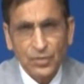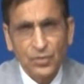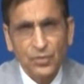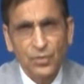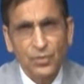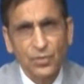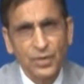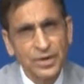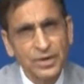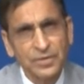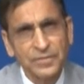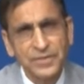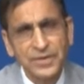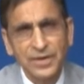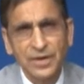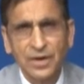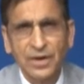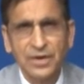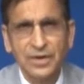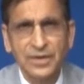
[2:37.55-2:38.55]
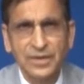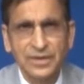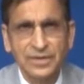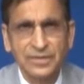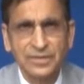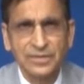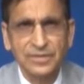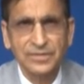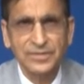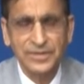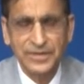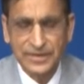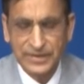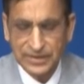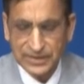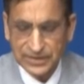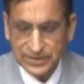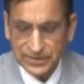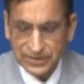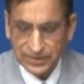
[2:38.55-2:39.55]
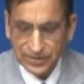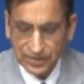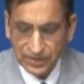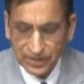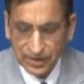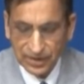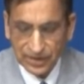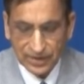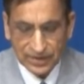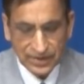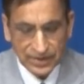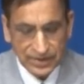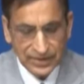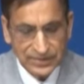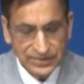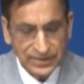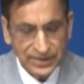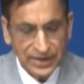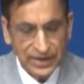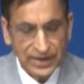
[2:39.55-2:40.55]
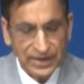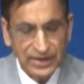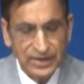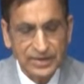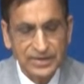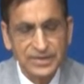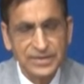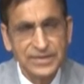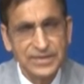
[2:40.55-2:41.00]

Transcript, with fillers: One of the articles in this regard is a